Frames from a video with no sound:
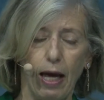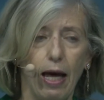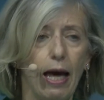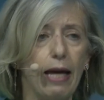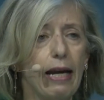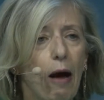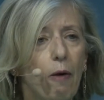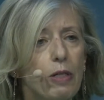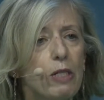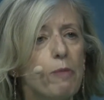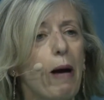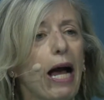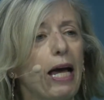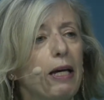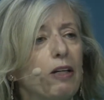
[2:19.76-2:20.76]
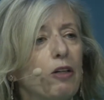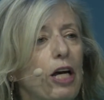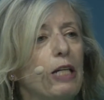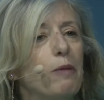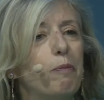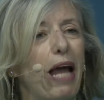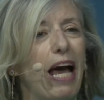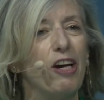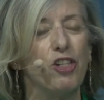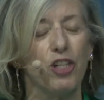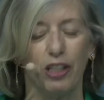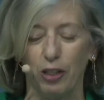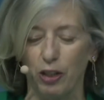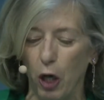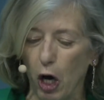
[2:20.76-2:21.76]
And now it's my great pleasure
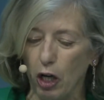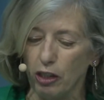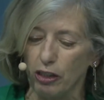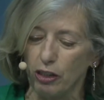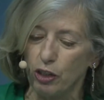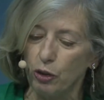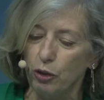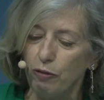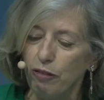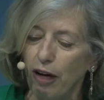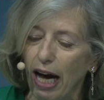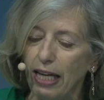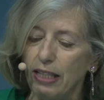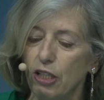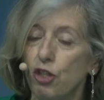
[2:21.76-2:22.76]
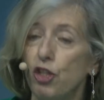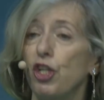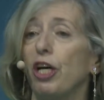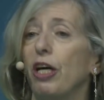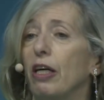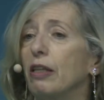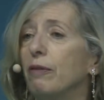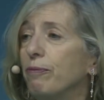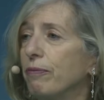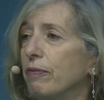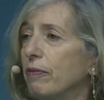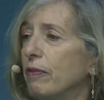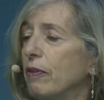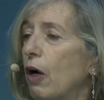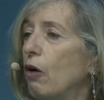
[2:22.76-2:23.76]
and honor to invite the chair
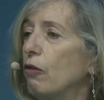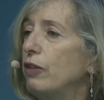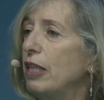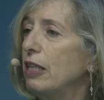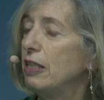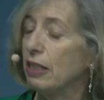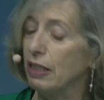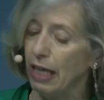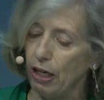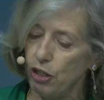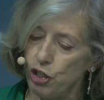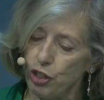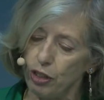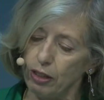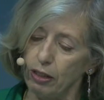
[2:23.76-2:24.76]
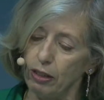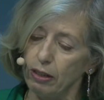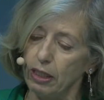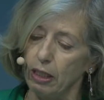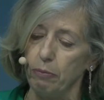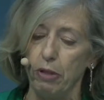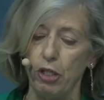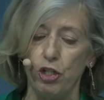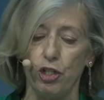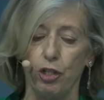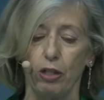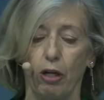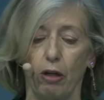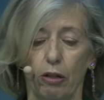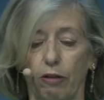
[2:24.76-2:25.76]
of the International
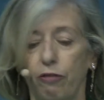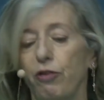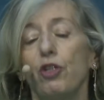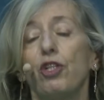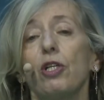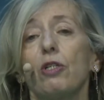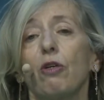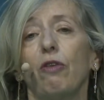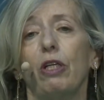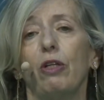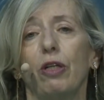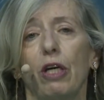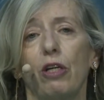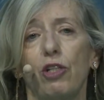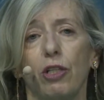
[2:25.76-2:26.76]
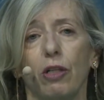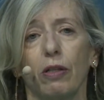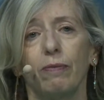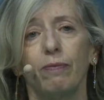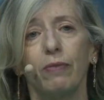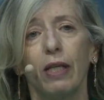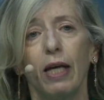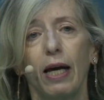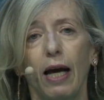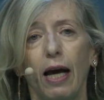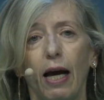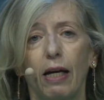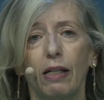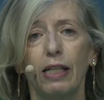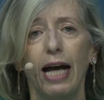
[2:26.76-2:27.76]
Commission on the Futures of Education,
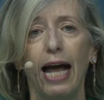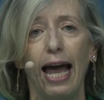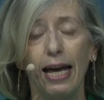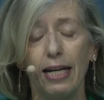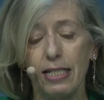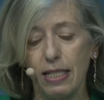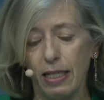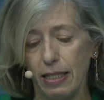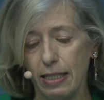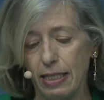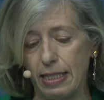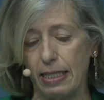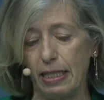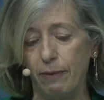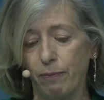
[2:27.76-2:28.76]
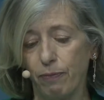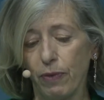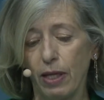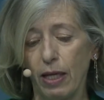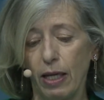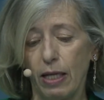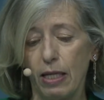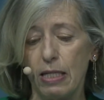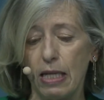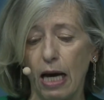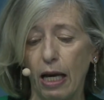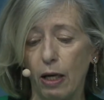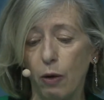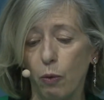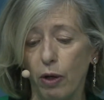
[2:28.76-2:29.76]
Her Excellency
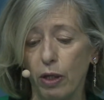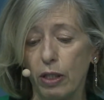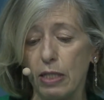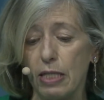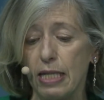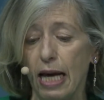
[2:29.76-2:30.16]
Sahle-Work,